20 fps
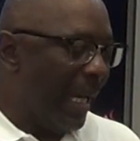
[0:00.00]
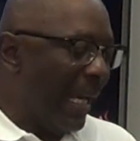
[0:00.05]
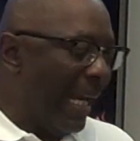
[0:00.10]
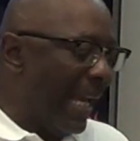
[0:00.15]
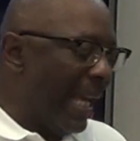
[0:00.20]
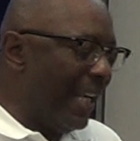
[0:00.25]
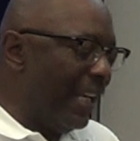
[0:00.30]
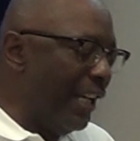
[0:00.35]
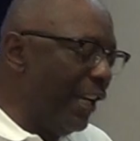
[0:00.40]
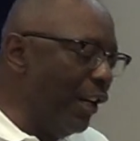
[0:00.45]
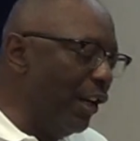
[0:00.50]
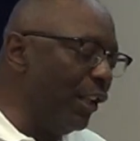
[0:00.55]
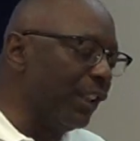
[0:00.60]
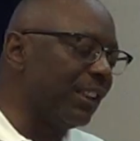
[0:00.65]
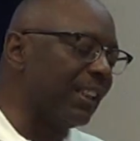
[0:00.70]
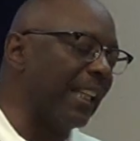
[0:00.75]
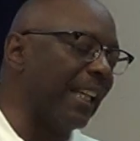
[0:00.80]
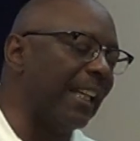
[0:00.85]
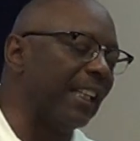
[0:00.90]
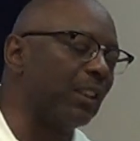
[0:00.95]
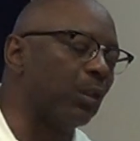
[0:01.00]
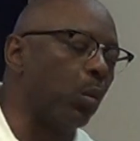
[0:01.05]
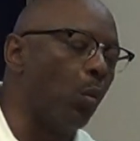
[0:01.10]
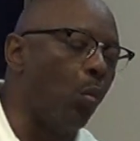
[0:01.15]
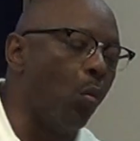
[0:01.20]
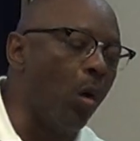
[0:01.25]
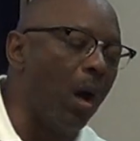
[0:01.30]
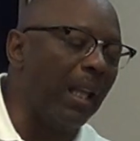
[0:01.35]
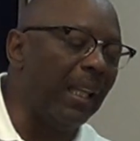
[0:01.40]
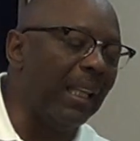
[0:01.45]
And here it
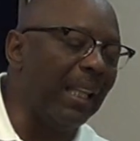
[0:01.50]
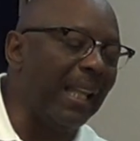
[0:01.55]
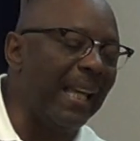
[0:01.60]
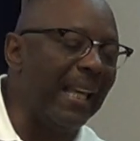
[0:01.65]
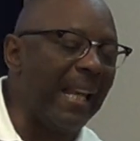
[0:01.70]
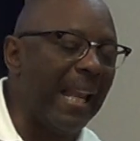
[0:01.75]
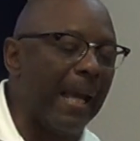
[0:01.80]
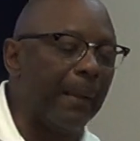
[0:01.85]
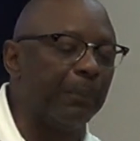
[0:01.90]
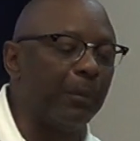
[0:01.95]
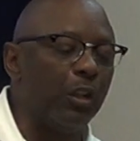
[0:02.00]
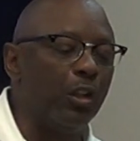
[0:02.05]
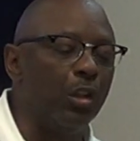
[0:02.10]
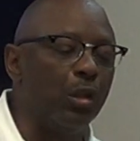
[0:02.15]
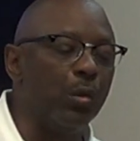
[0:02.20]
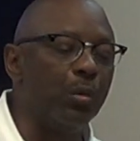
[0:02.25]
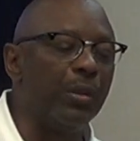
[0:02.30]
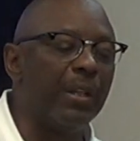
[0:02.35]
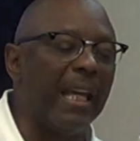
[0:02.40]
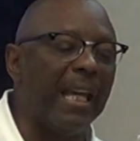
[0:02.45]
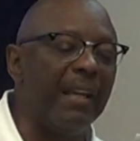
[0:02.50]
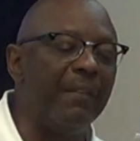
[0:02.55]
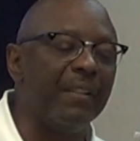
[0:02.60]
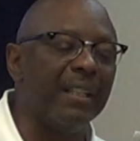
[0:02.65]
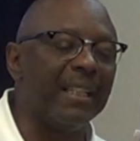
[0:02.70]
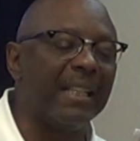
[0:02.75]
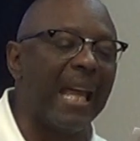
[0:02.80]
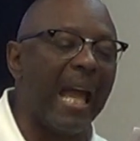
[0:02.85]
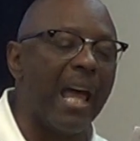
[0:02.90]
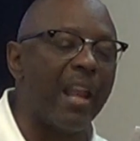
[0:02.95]
says, one late afternoon,
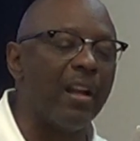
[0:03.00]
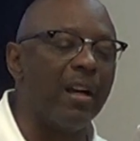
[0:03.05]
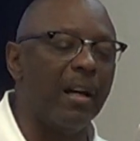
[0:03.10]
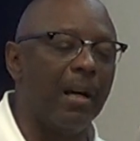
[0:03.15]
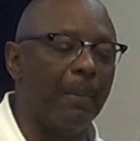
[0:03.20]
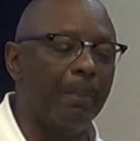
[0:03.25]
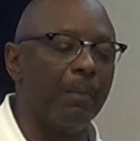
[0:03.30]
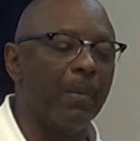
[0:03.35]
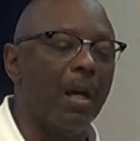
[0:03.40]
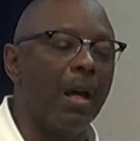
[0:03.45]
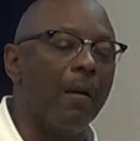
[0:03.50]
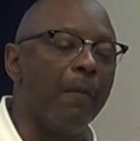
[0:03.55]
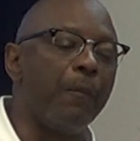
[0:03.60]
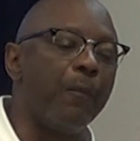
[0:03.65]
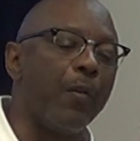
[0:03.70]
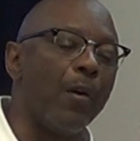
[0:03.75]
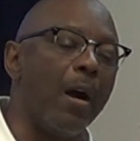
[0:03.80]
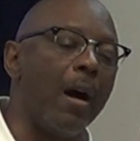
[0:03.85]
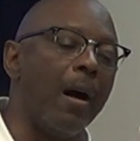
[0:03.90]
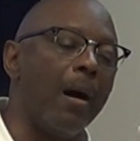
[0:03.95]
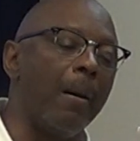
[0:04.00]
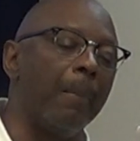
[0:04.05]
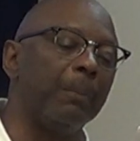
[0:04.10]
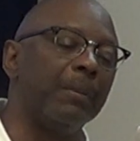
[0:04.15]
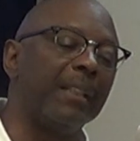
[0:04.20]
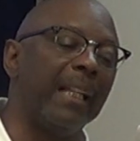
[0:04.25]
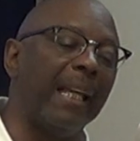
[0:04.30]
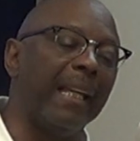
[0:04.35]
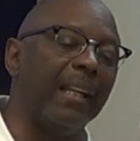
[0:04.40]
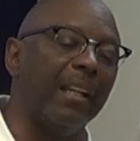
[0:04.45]
David got up from
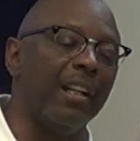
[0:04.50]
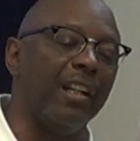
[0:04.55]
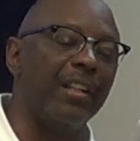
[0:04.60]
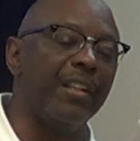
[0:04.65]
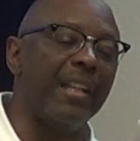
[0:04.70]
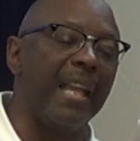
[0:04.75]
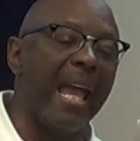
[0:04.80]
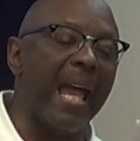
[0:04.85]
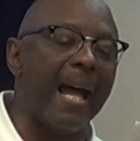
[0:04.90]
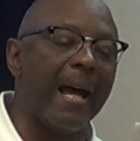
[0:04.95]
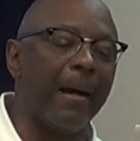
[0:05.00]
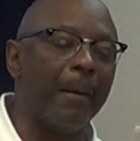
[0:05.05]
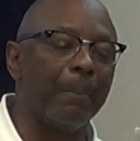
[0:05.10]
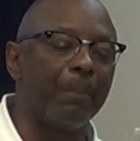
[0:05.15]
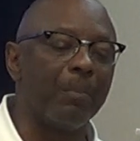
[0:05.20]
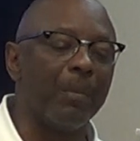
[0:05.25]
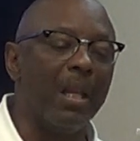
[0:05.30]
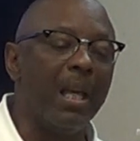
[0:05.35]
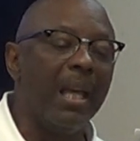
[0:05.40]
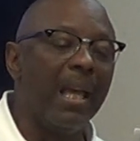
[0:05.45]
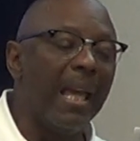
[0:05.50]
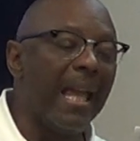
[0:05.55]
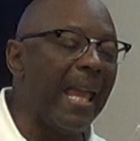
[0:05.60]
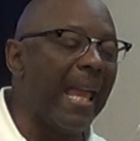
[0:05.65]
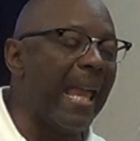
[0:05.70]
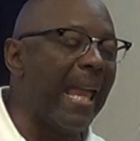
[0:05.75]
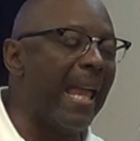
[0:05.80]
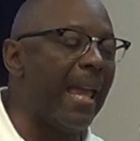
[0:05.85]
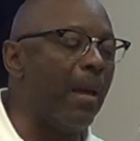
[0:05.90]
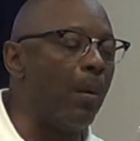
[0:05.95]
taking a nap
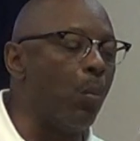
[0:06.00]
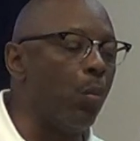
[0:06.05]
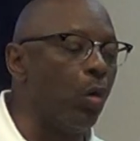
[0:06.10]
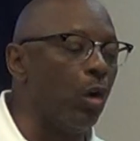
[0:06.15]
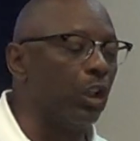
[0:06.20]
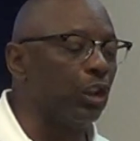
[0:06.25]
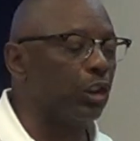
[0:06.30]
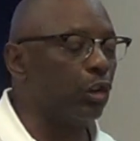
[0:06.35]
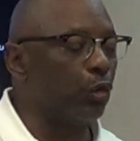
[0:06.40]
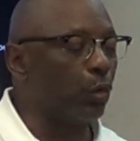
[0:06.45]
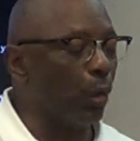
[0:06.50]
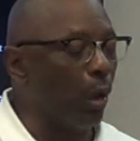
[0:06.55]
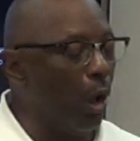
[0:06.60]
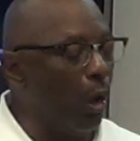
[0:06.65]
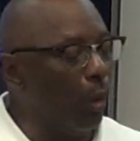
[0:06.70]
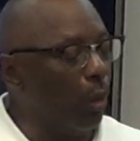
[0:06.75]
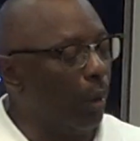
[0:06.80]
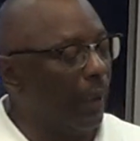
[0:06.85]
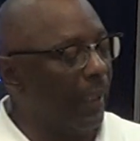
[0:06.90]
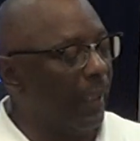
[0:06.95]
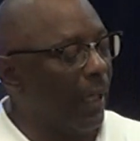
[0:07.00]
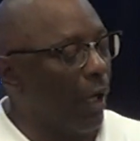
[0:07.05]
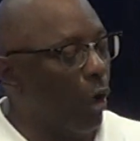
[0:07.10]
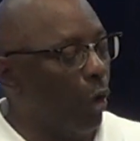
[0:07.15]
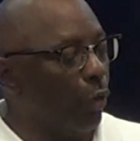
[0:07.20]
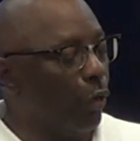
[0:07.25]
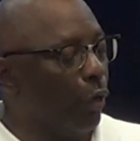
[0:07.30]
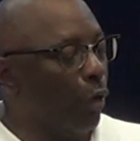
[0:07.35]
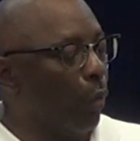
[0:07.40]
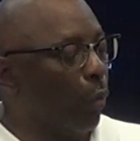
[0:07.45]
and was strolling
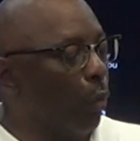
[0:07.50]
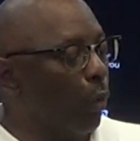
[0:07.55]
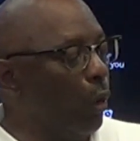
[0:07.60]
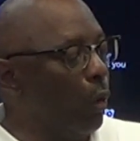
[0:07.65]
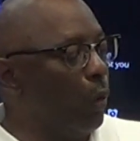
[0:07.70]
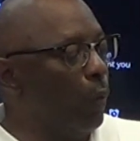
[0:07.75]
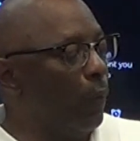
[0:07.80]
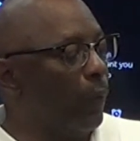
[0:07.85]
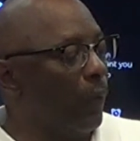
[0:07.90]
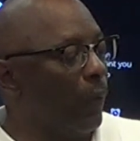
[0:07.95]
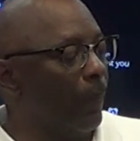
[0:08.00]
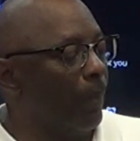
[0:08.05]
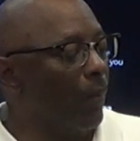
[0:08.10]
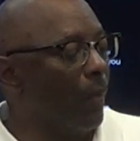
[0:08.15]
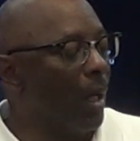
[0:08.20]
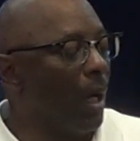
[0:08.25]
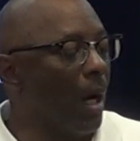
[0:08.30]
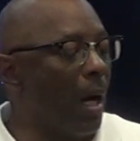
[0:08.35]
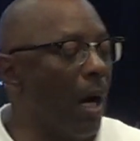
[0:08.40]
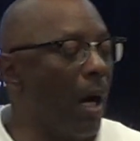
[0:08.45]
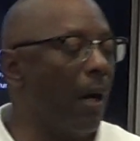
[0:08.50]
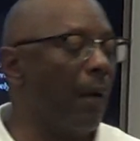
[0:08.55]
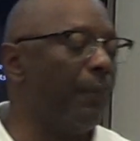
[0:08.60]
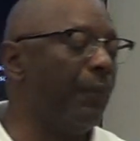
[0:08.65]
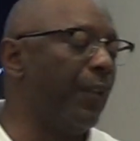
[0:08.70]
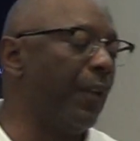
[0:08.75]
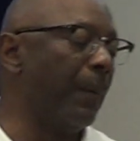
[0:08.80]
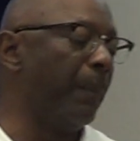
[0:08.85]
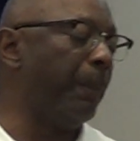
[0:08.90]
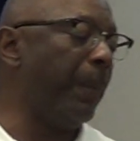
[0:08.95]
on the roof
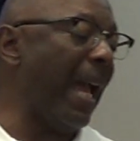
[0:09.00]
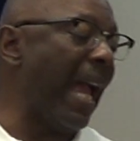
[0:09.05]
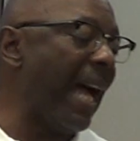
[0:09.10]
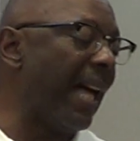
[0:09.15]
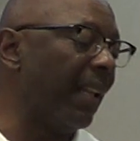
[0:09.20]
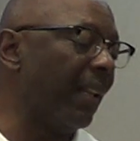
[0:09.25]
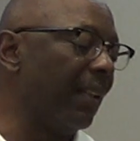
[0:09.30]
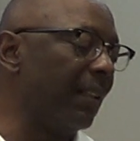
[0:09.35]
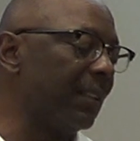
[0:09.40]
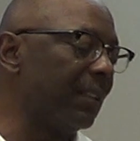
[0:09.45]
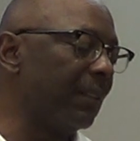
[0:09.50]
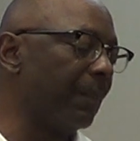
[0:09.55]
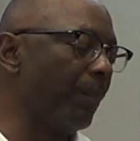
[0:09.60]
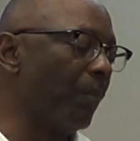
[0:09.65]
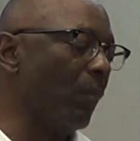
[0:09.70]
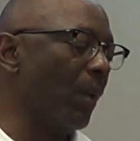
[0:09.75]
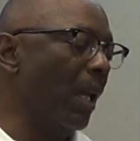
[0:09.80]
of the palace.